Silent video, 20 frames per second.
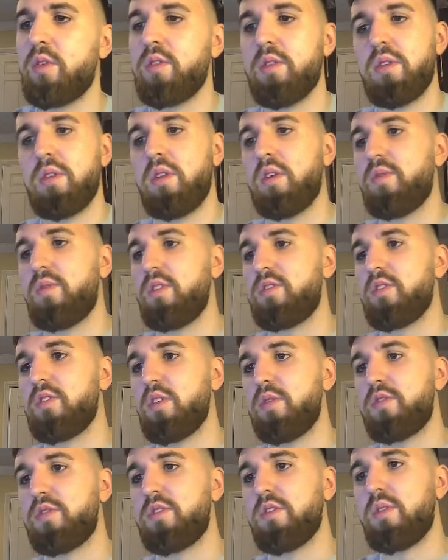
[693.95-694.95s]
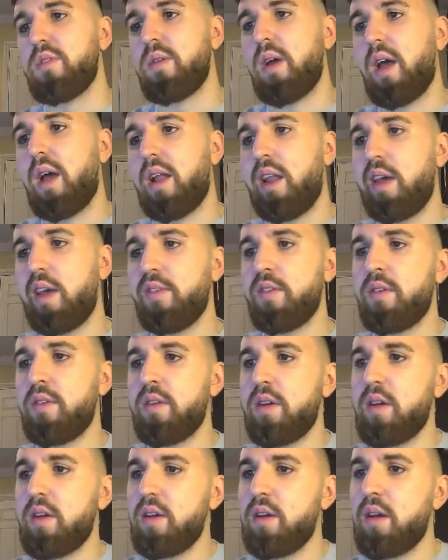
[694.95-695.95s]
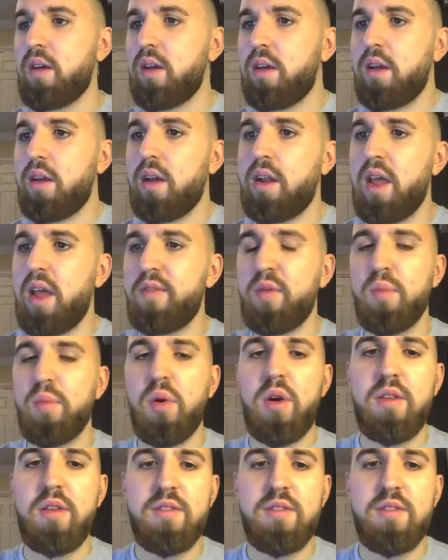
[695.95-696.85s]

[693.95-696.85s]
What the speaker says: Lovely stuff. So 11 points